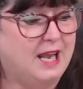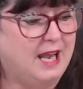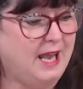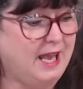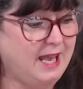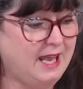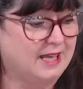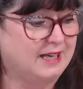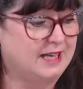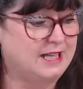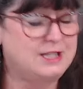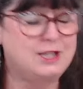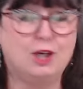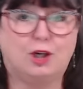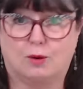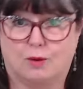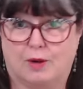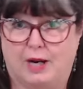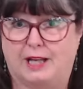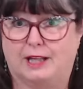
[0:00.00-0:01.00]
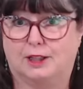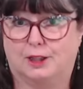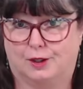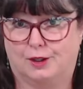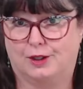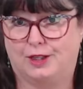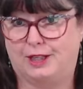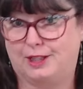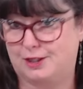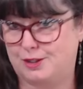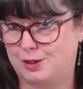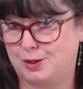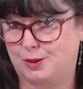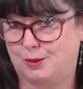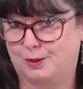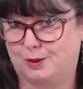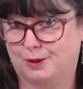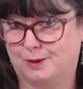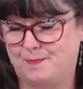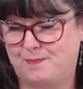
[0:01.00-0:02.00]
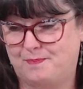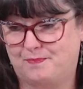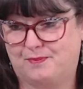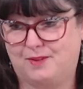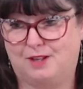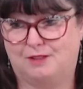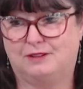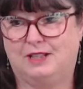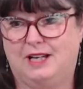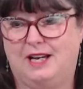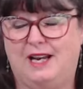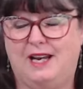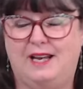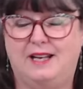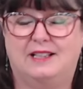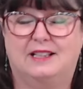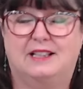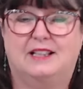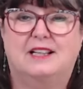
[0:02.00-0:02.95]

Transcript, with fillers: And it's a great learning tool, okay?